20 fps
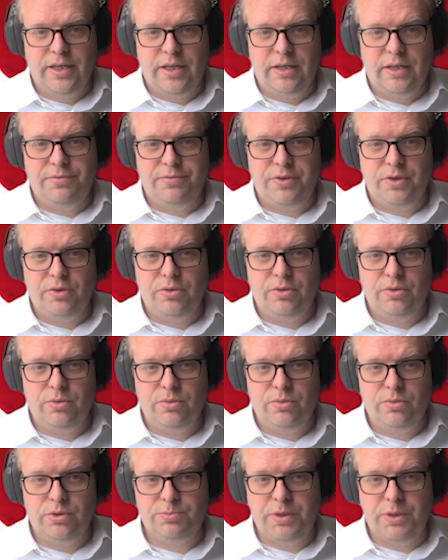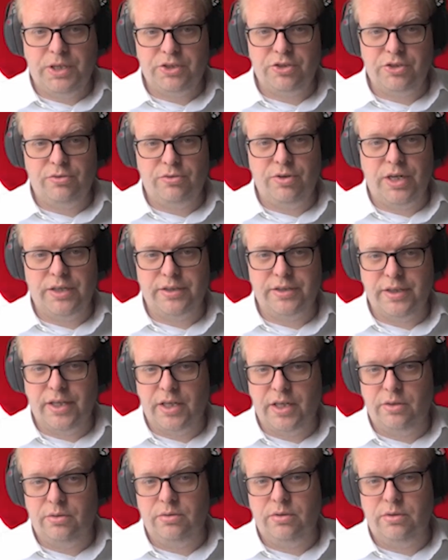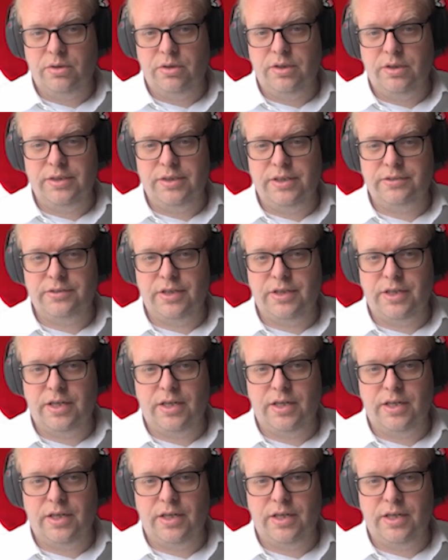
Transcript: if you, especially right now, there's